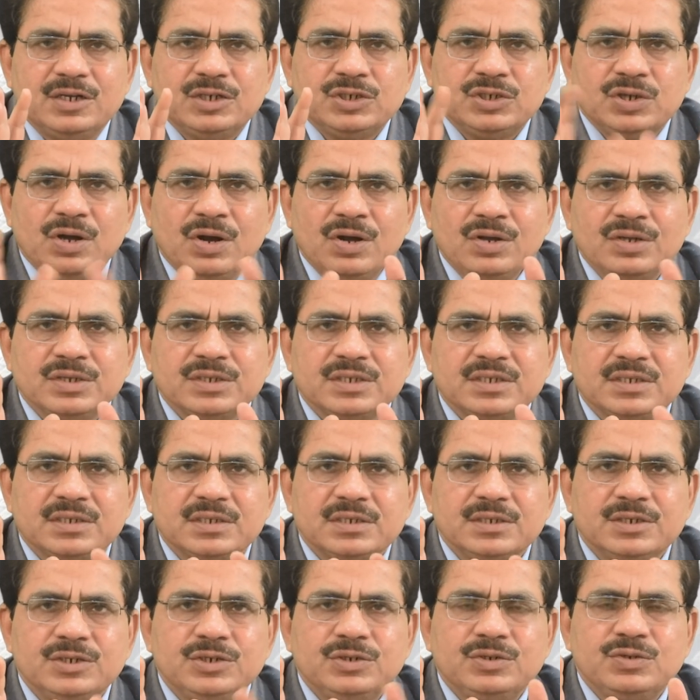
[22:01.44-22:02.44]
shocks
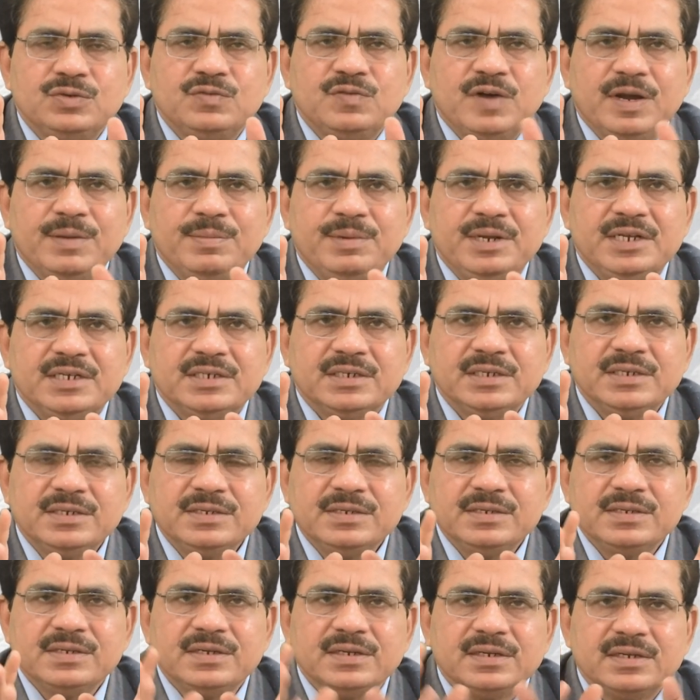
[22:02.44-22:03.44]
due to
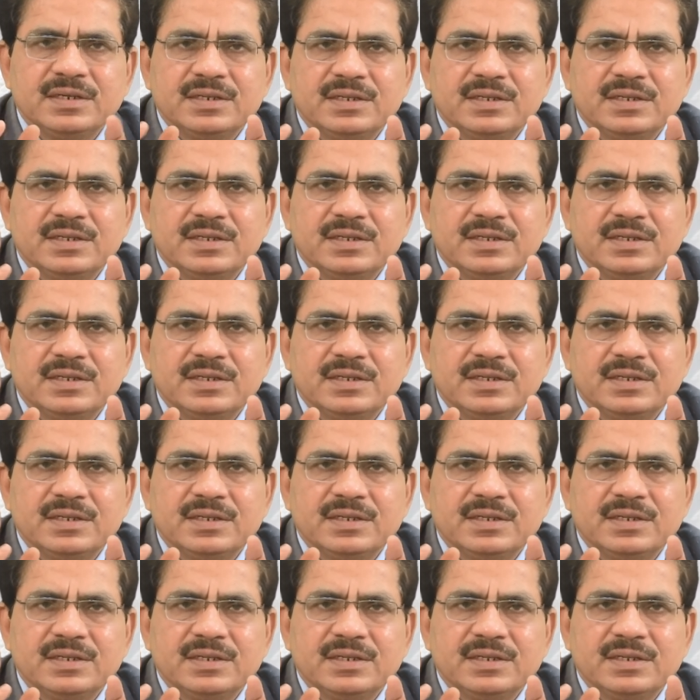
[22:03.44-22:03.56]
vibrations,